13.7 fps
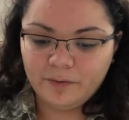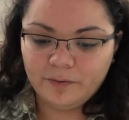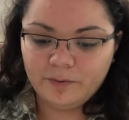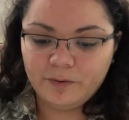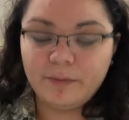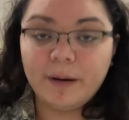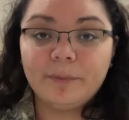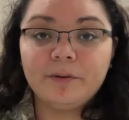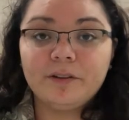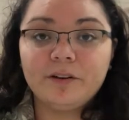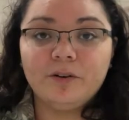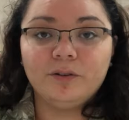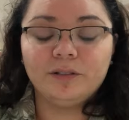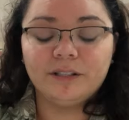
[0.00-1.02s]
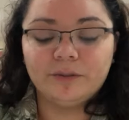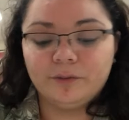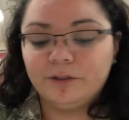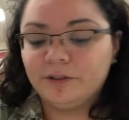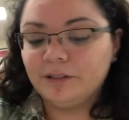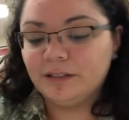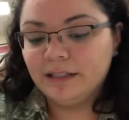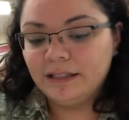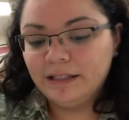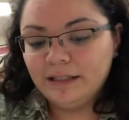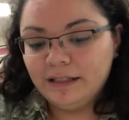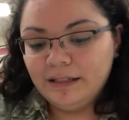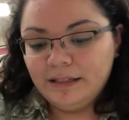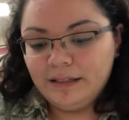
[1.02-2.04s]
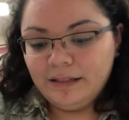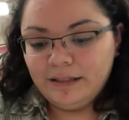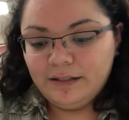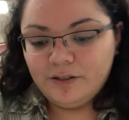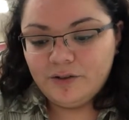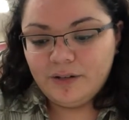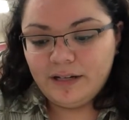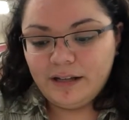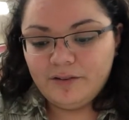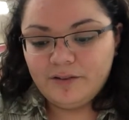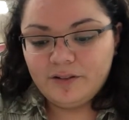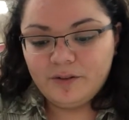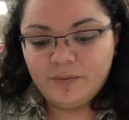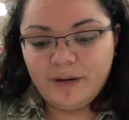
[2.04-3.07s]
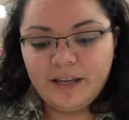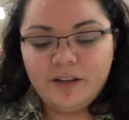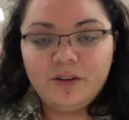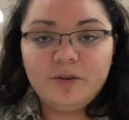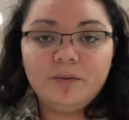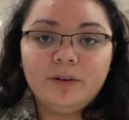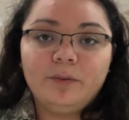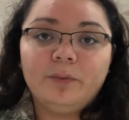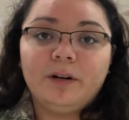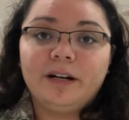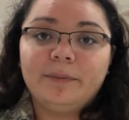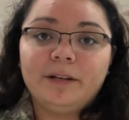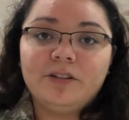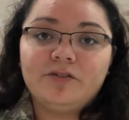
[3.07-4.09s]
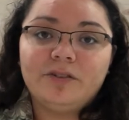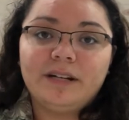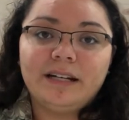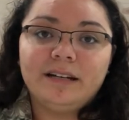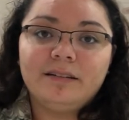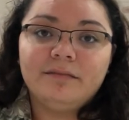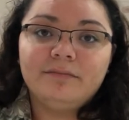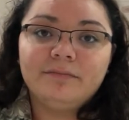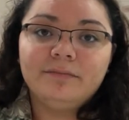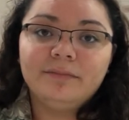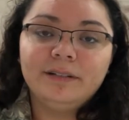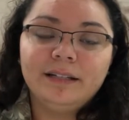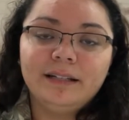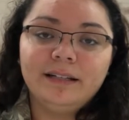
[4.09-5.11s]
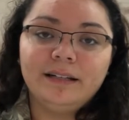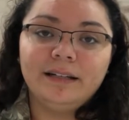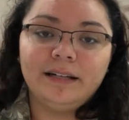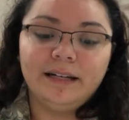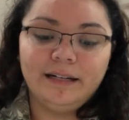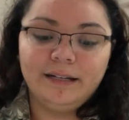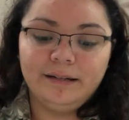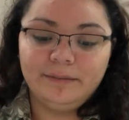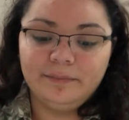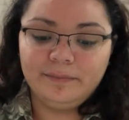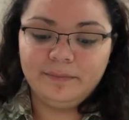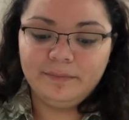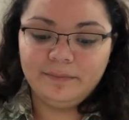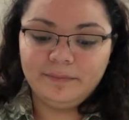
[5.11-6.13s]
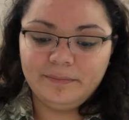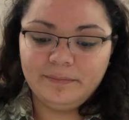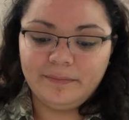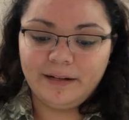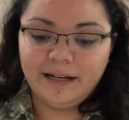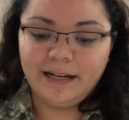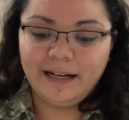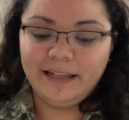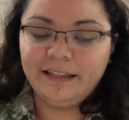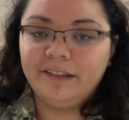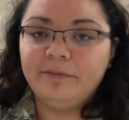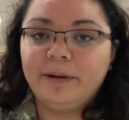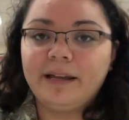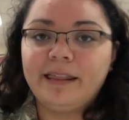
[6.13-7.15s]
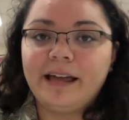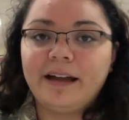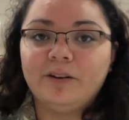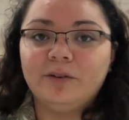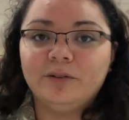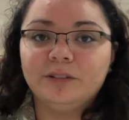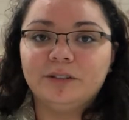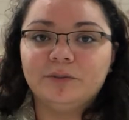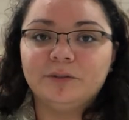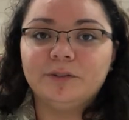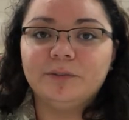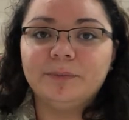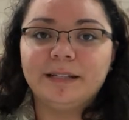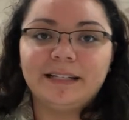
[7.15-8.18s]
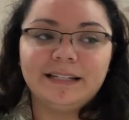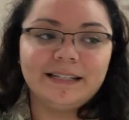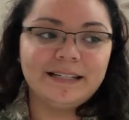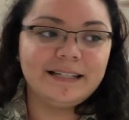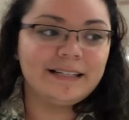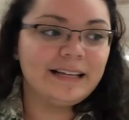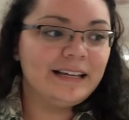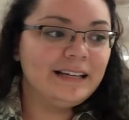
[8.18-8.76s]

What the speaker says: Remember the golden rule. Treat others the way you would want to be treated. I live by that golden rule because